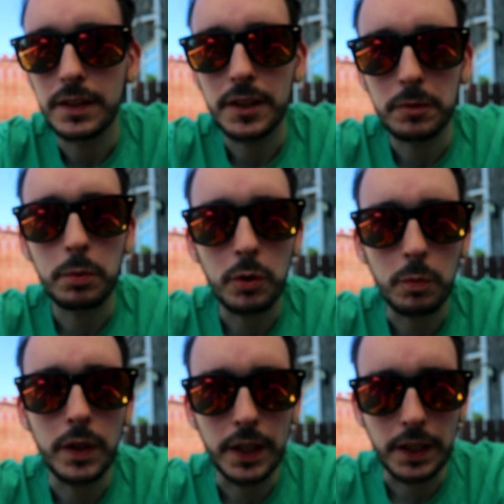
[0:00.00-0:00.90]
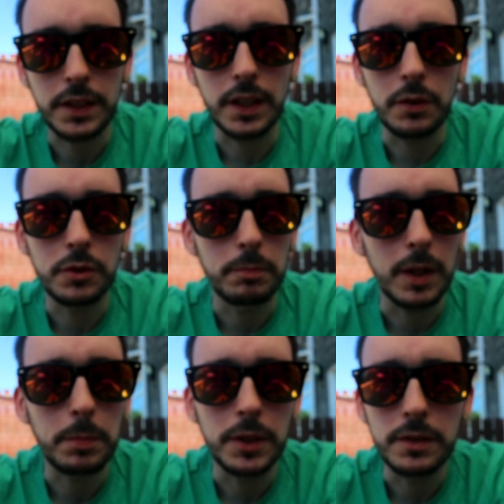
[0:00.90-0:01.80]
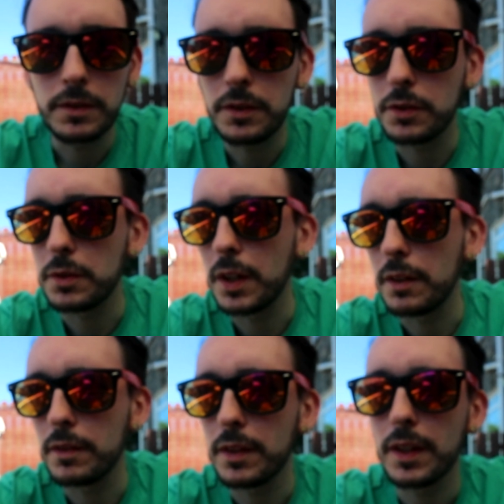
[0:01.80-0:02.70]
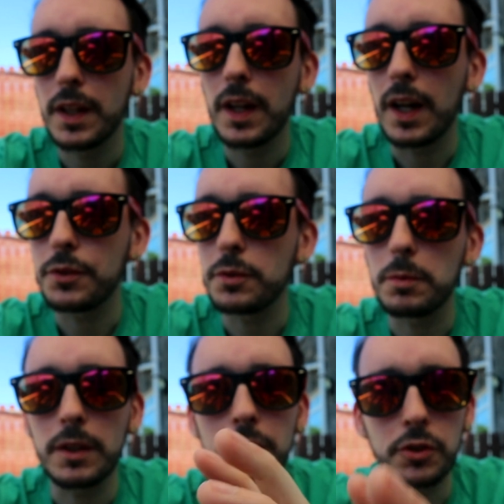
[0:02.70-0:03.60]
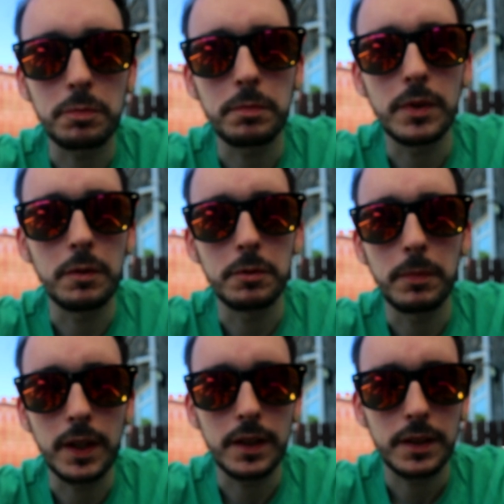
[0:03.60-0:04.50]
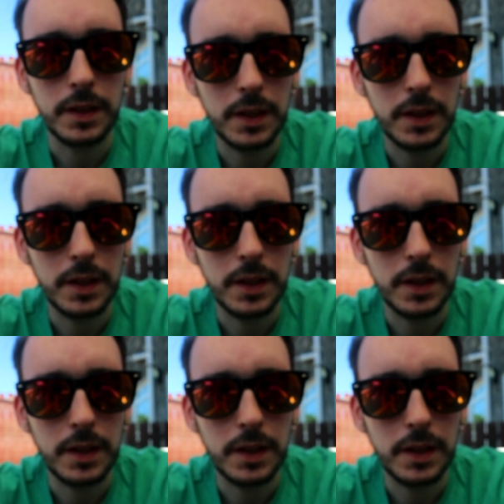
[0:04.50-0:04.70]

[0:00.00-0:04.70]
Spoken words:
is probably where it excels in my opinion. You know, I don't know if it was my,